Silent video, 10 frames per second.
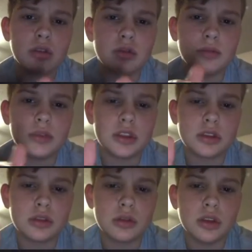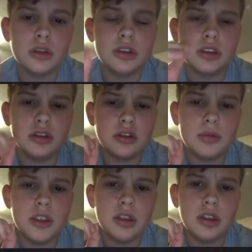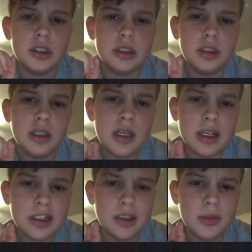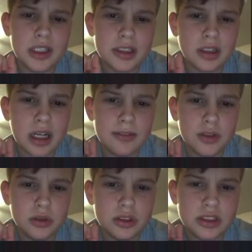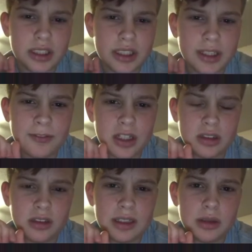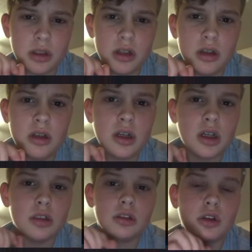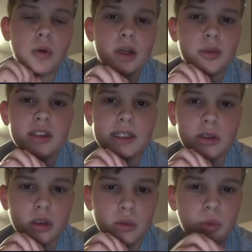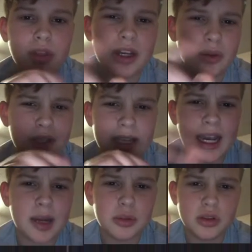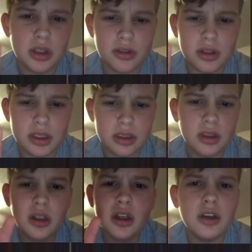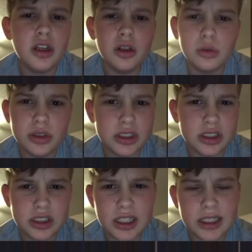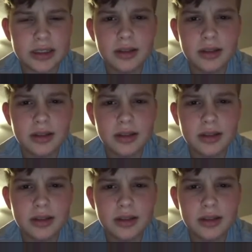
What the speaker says: this tutorial is going to be on how to make your iPhone significantly louder, quite a bit louder, without any apps or anything. No, this is not